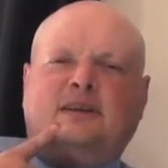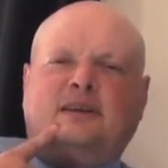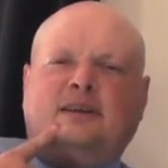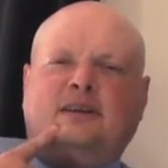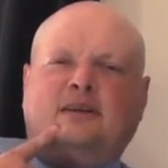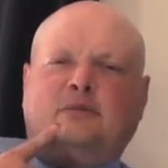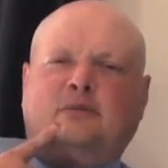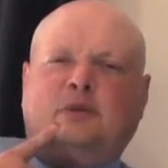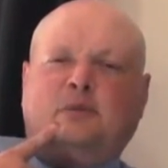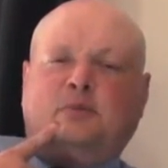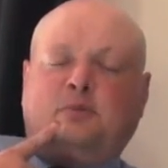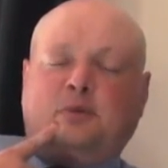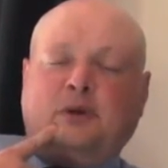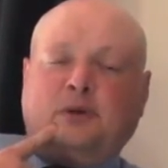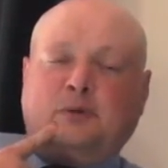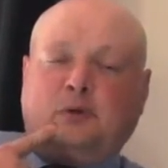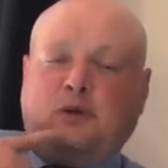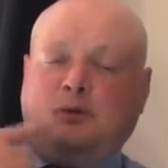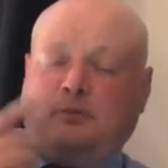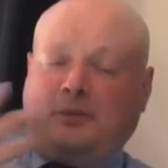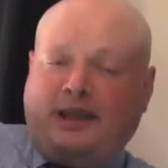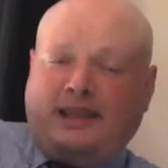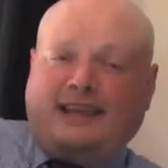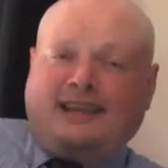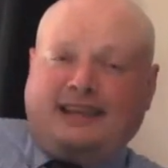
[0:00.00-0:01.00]
And
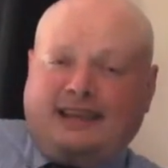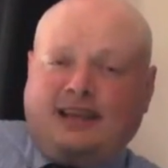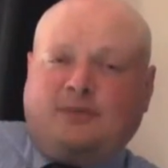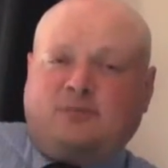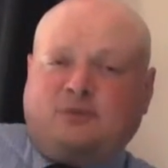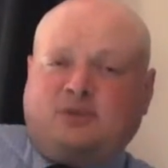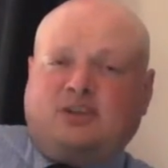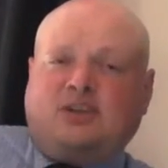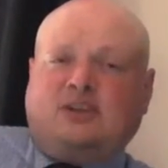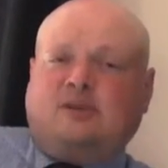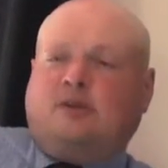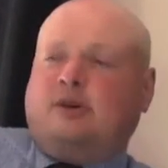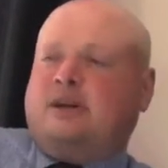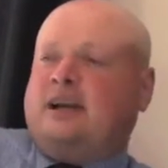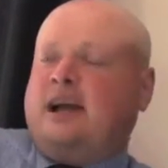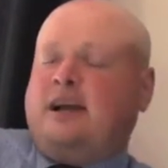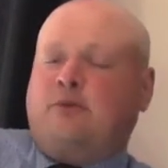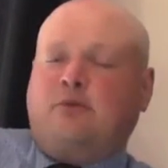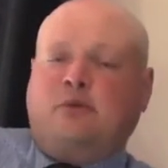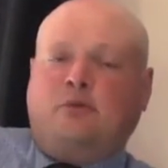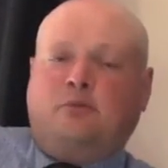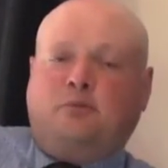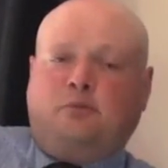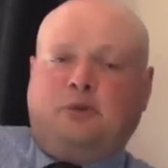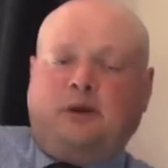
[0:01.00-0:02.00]
we'll make it up to you, okay?
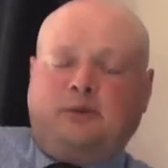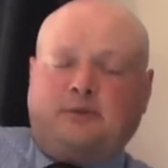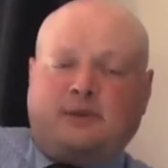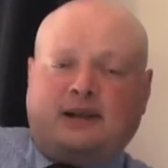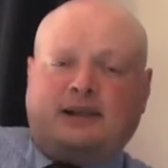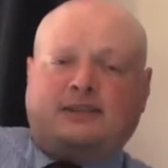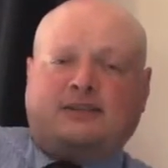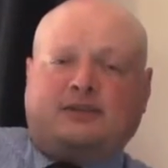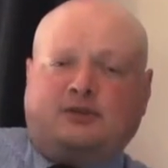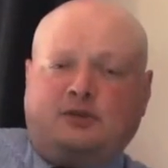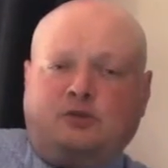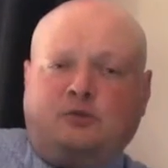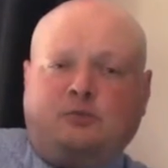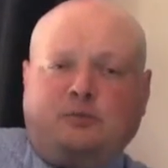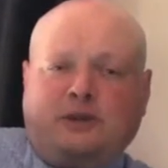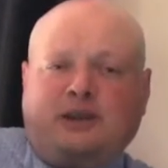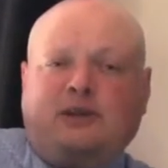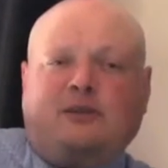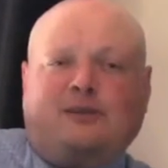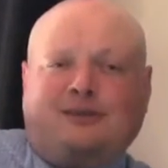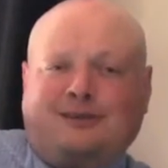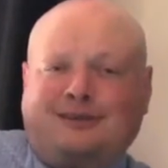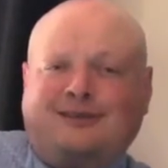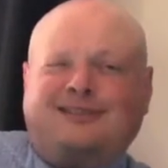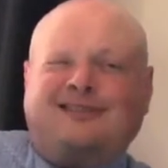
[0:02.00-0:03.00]
We'll bring back school
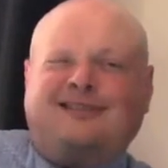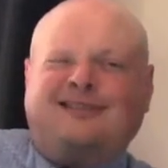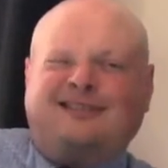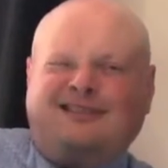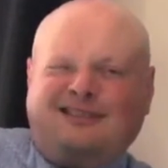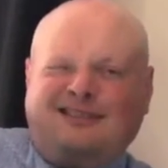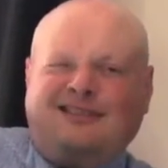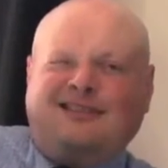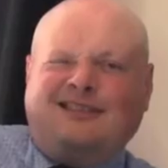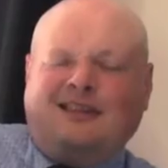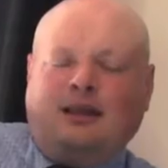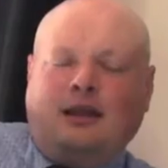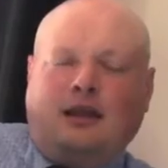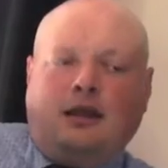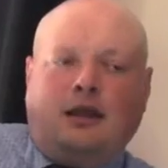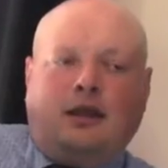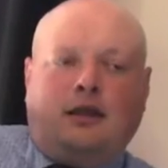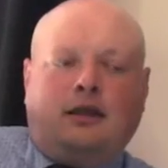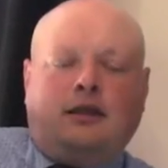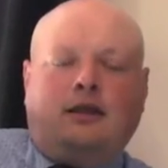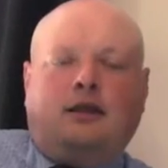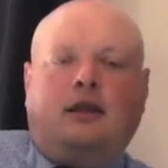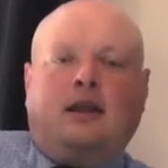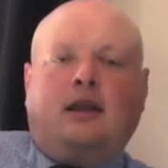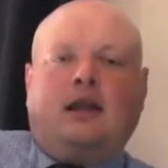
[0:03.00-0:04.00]
milk.
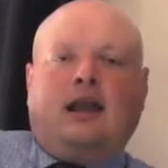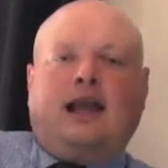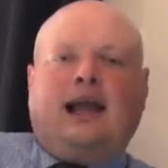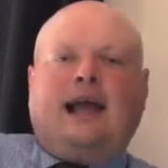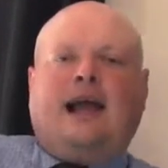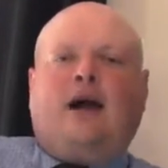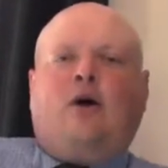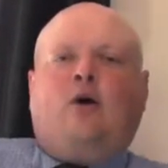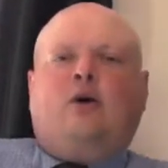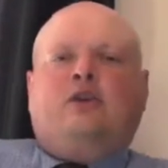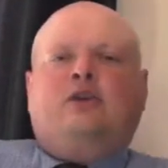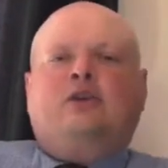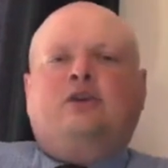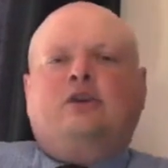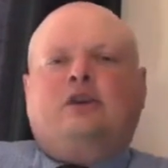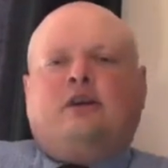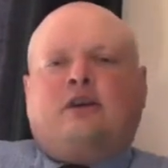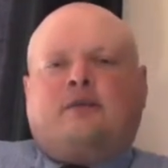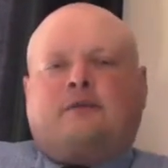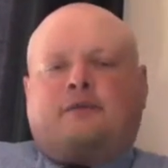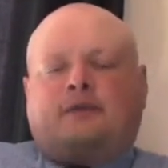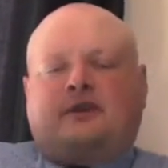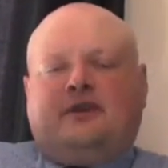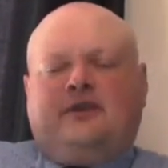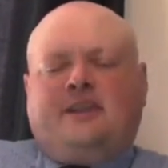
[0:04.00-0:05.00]
How on
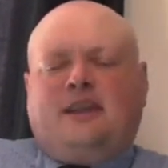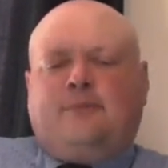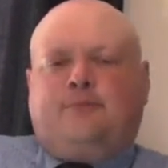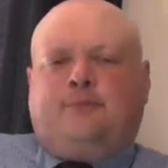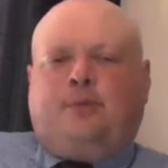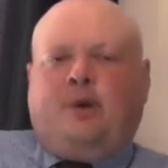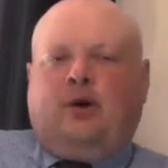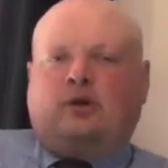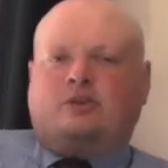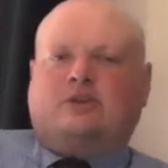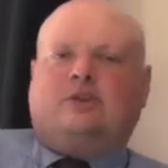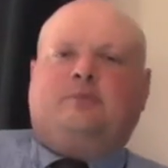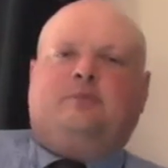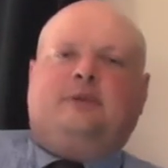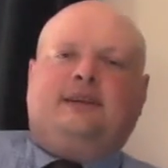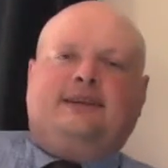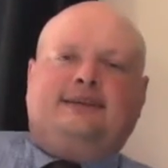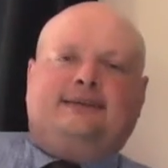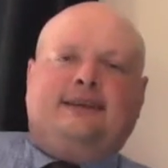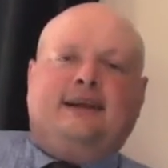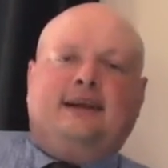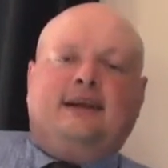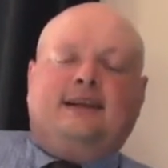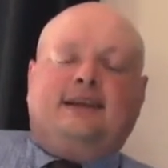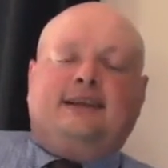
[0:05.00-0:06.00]
earth can they possibly?
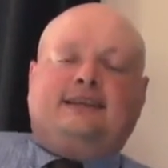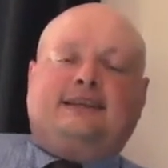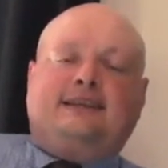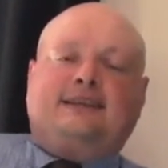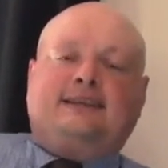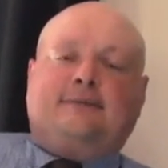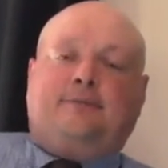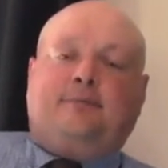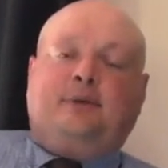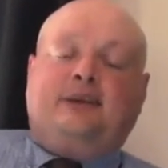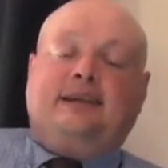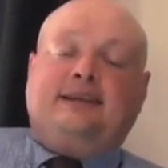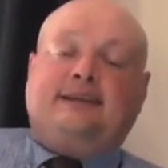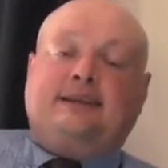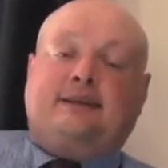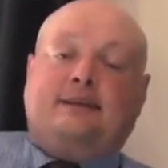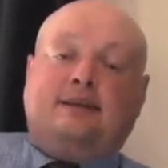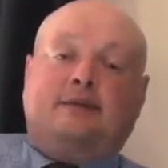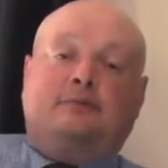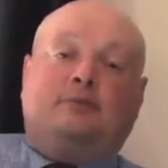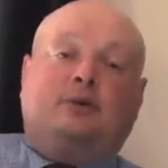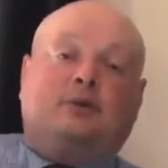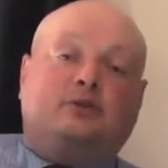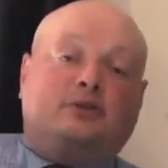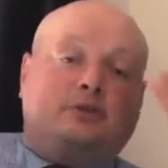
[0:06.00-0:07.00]
This is a political
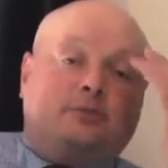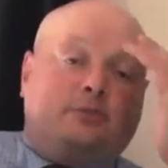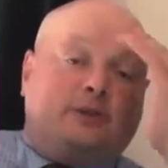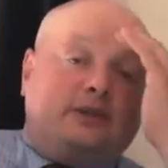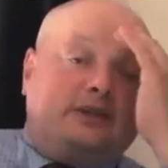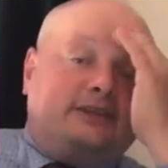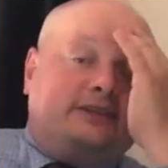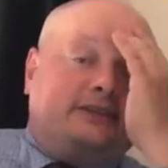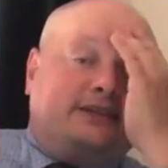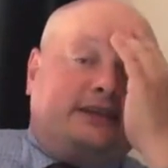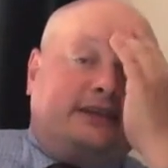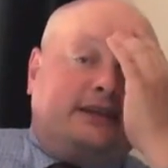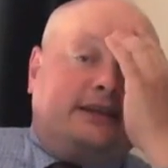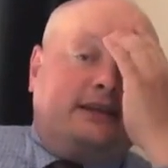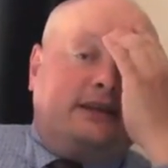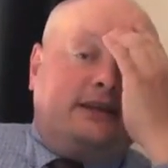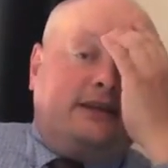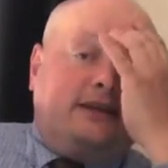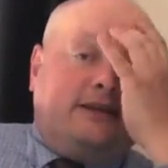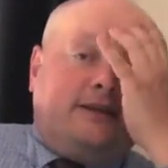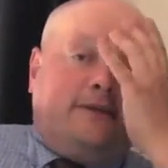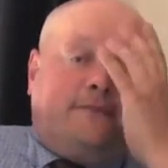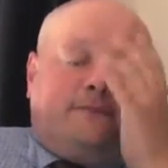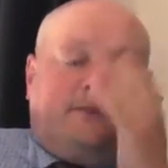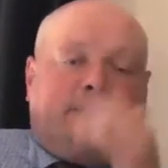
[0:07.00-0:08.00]
impossibility.
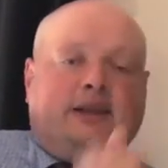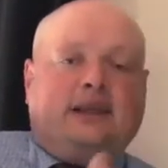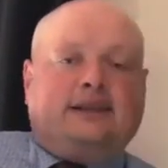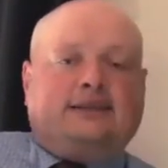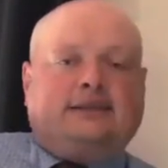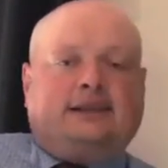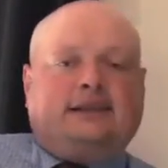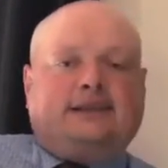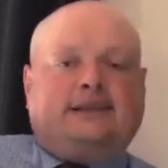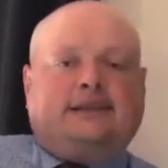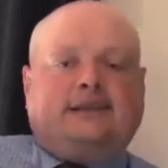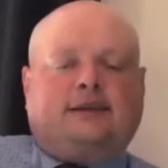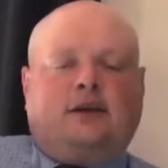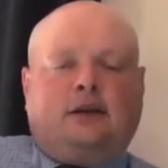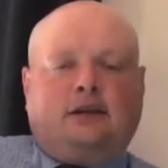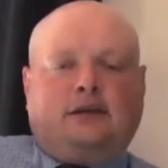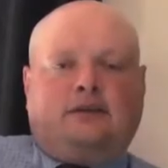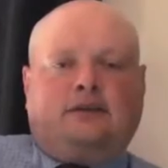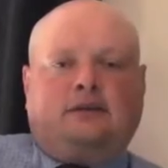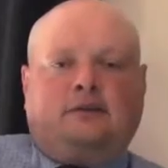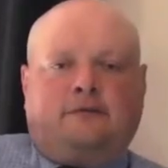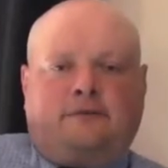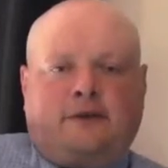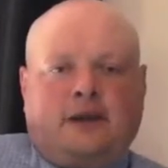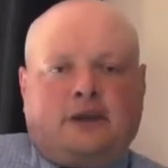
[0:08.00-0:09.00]
It's a kind of
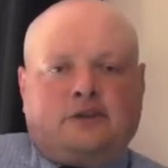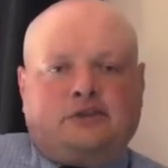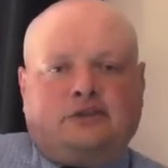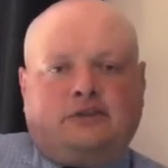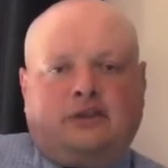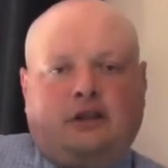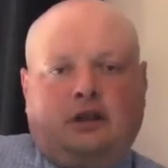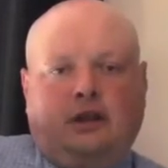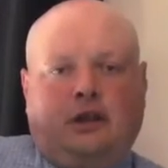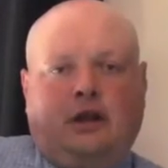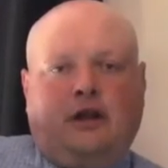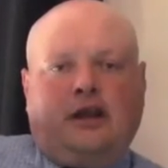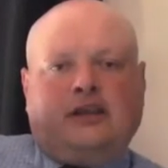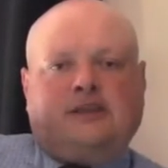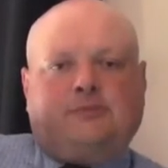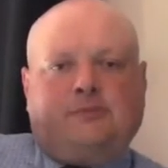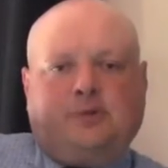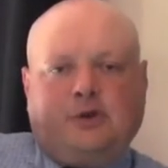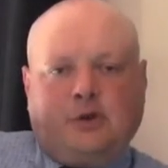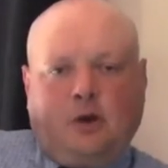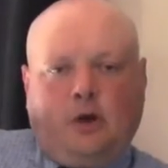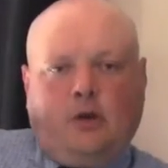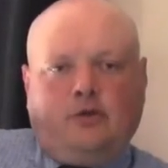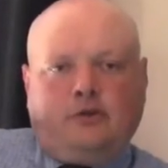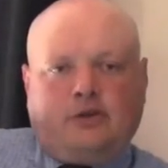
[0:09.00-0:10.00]
confession that lies
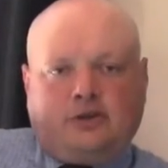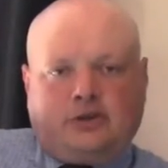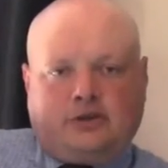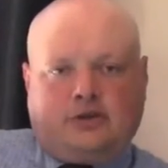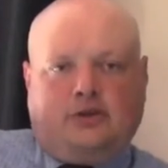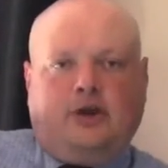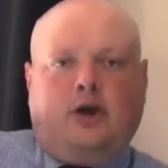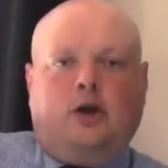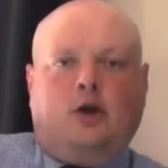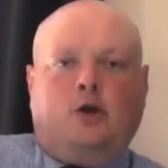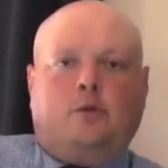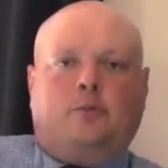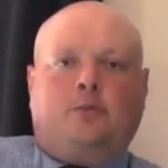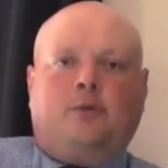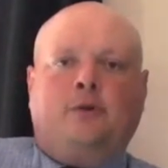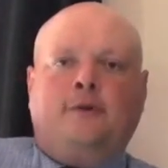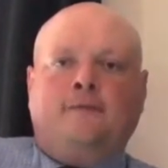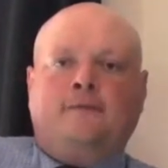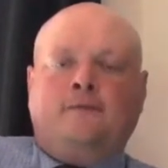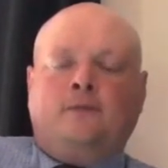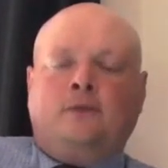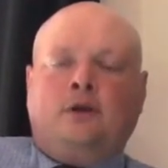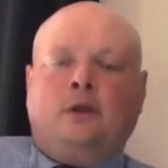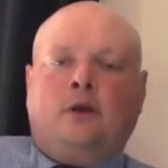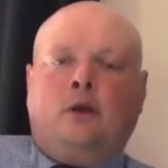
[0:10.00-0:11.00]
beyond the scope
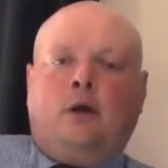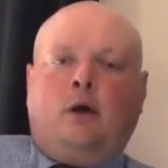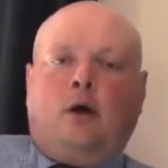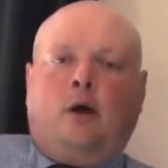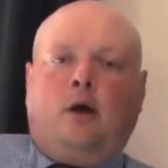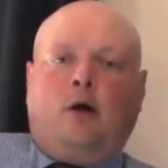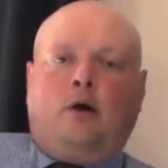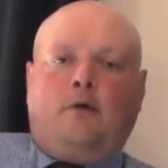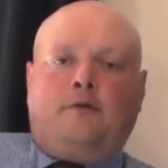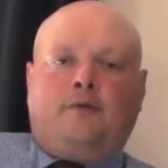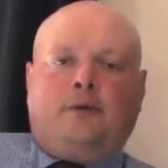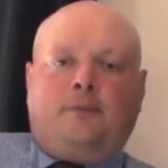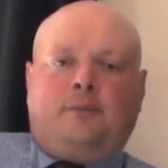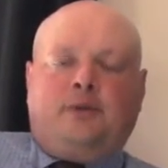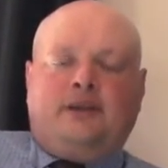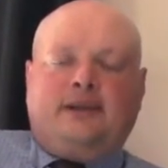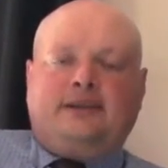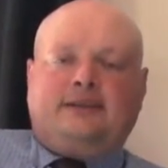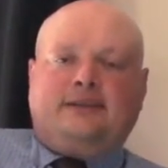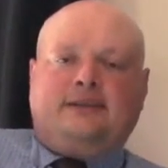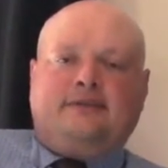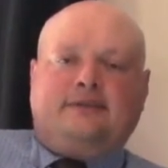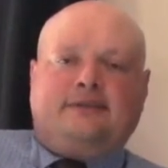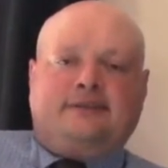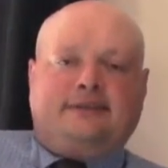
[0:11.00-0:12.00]
of the
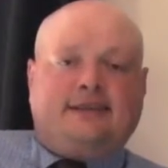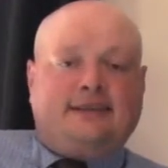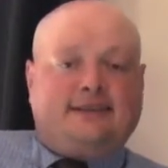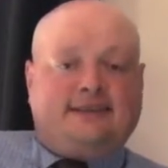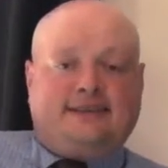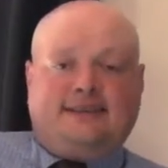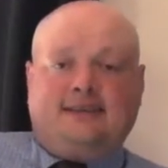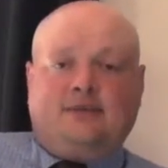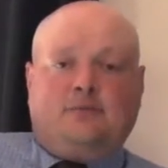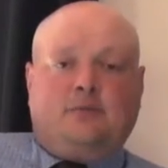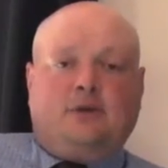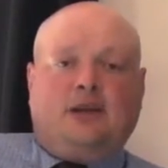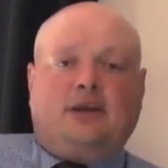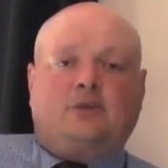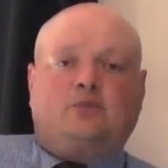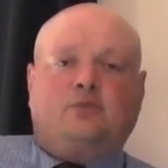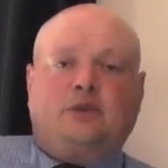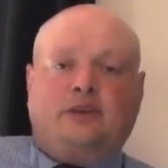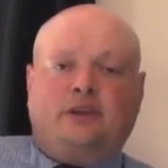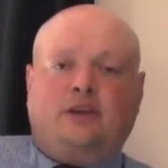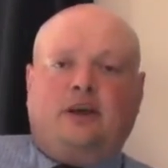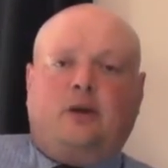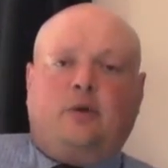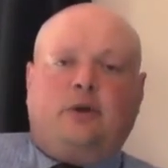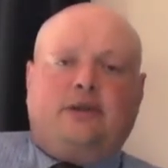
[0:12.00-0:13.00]
political system as
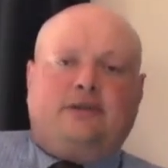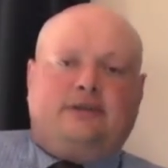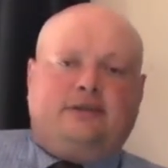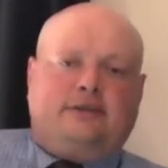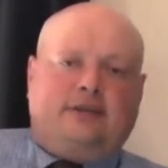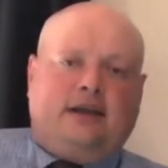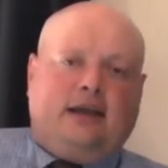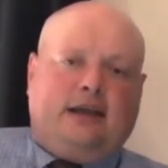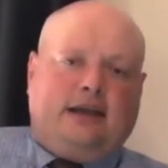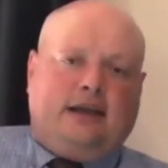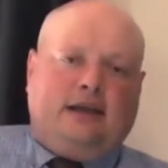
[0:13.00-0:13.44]
we know it today.